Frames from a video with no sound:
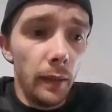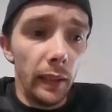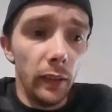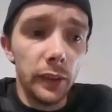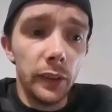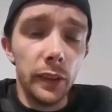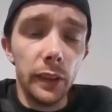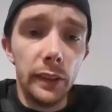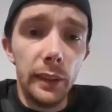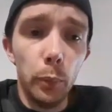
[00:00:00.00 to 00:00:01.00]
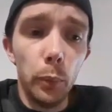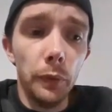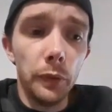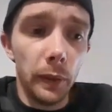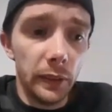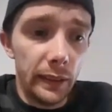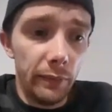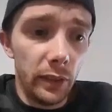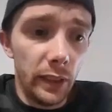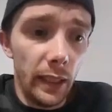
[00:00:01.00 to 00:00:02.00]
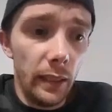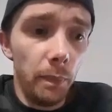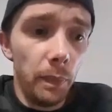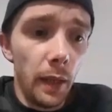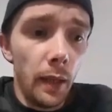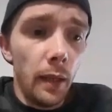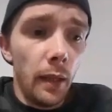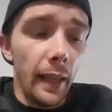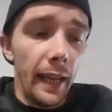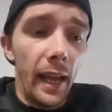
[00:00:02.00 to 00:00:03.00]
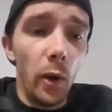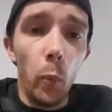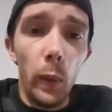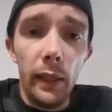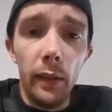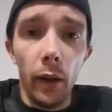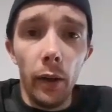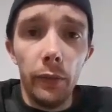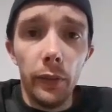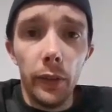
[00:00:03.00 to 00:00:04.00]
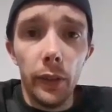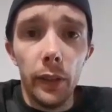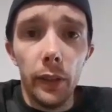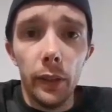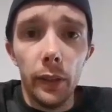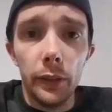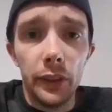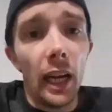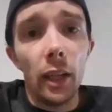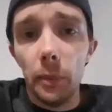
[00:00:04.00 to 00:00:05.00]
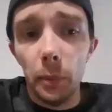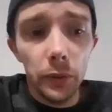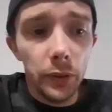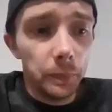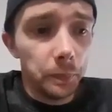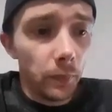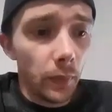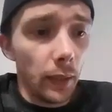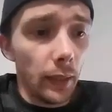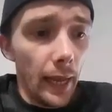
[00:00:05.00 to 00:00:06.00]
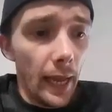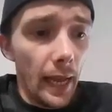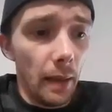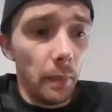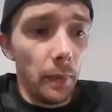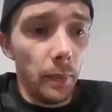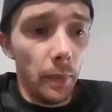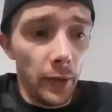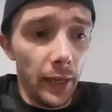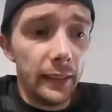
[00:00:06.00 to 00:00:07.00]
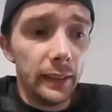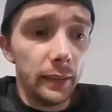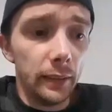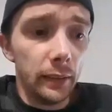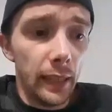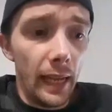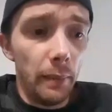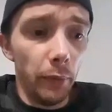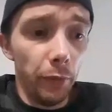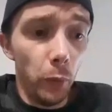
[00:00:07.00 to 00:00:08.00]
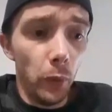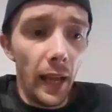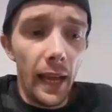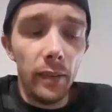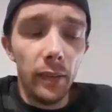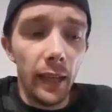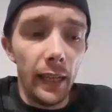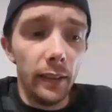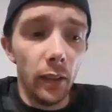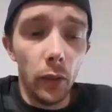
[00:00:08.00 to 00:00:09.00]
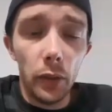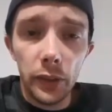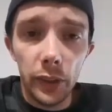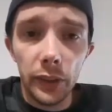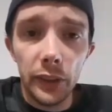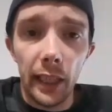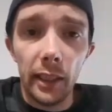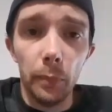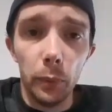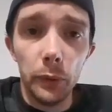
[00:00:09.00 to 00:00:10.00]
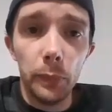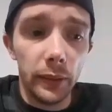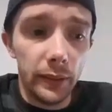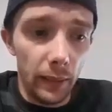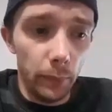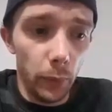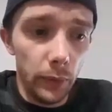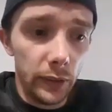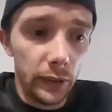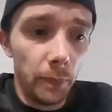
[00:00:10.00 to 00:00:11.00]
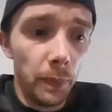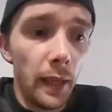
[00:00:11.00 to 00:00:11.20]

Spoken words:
They lost to the Timberwolves by 17. They had a win over the Chicago Bulls. The next game before that, they lost to the Chicago Bulls by 10 points.